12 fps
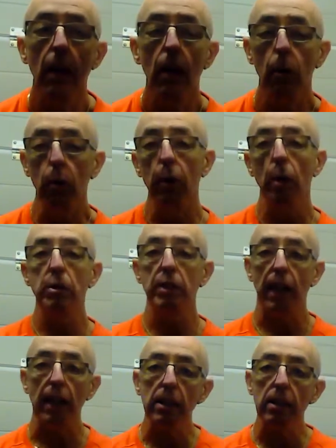All those
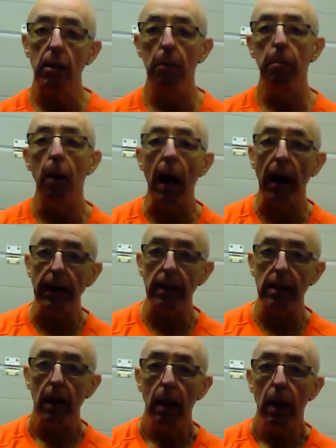things
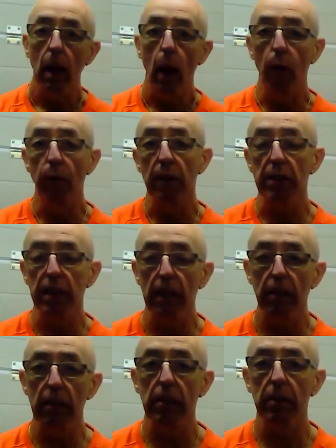combined over a
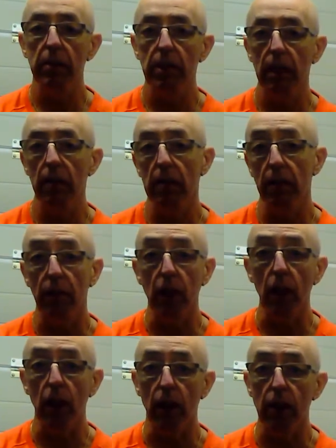series of
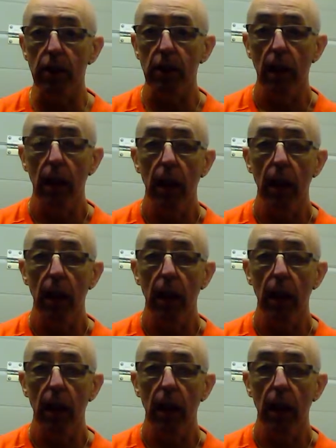years